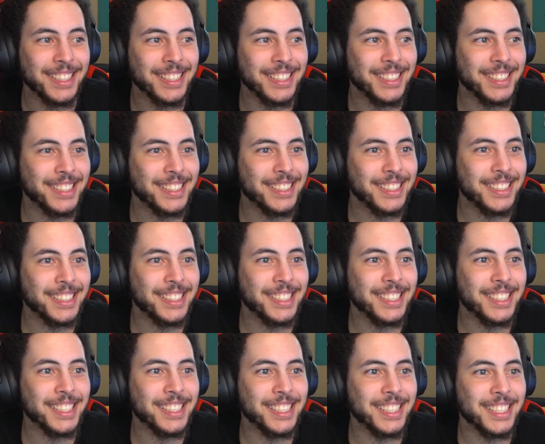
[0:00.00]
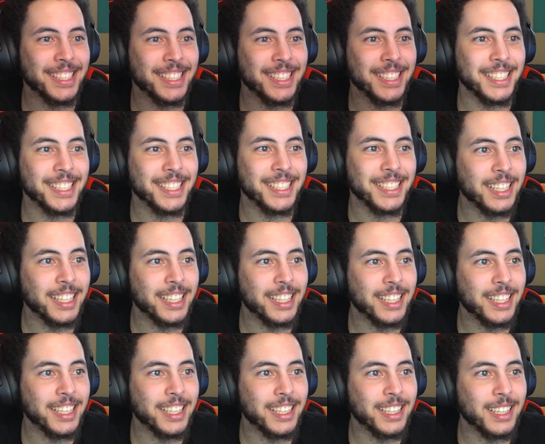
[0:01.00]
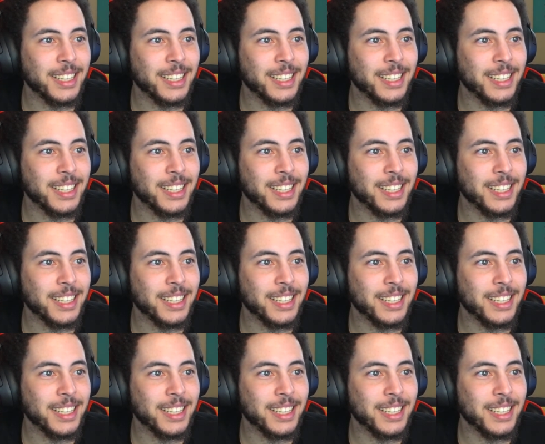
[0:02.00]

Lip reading: [no speech]